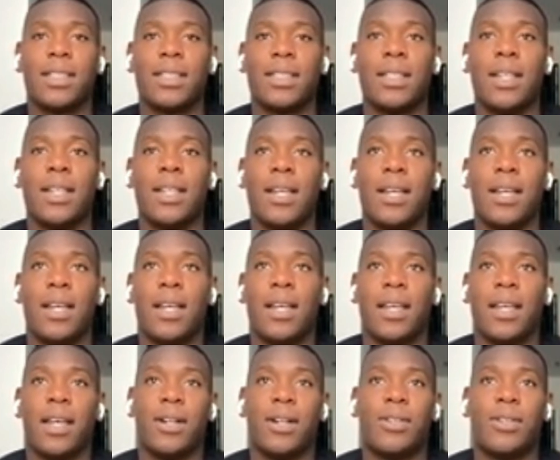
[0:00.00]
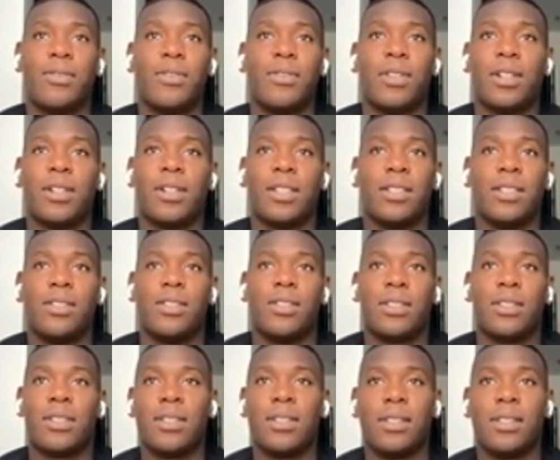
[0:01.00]
And yeah, overall,
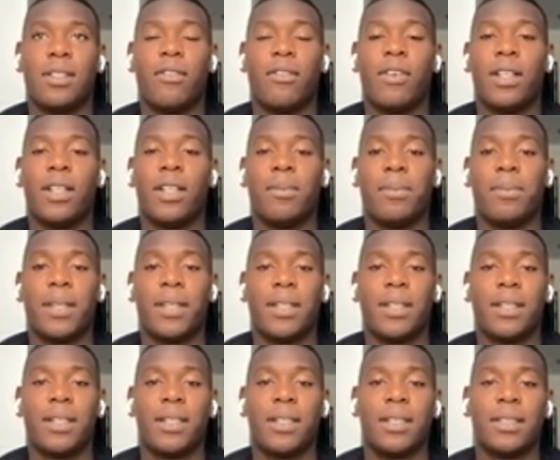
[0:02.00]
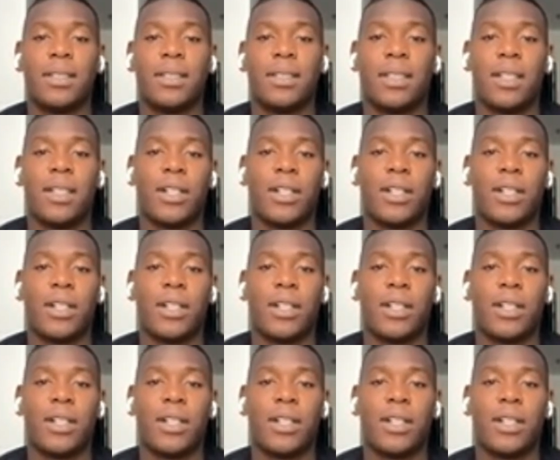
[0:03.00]
he's developing uh,